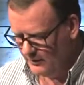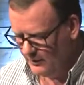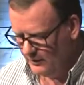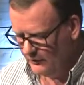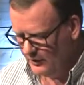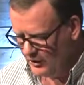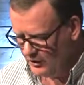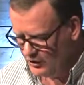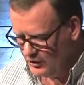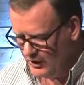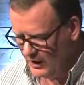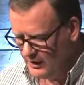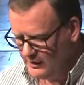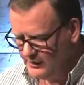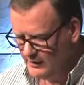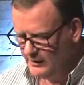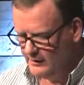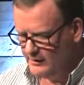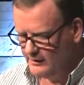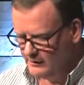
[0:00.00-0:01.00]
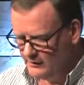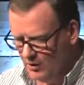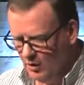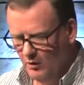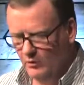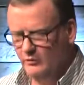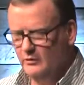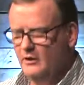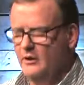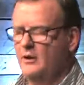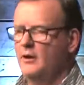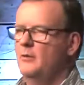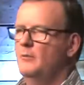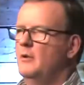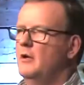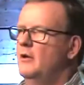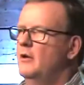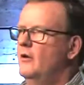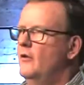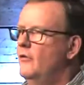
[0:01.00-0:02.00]
Then Jesus told them
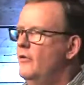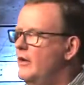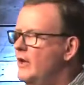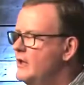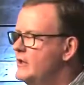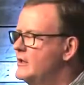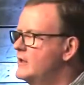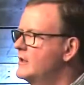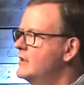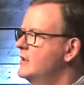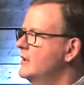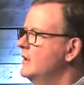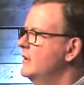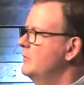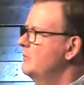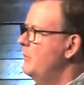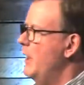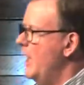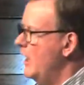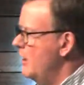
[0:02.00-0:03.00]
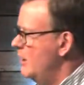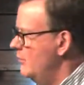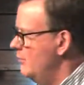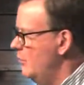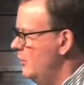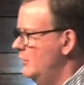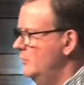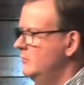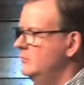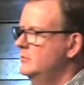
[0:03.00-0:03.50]
this parable.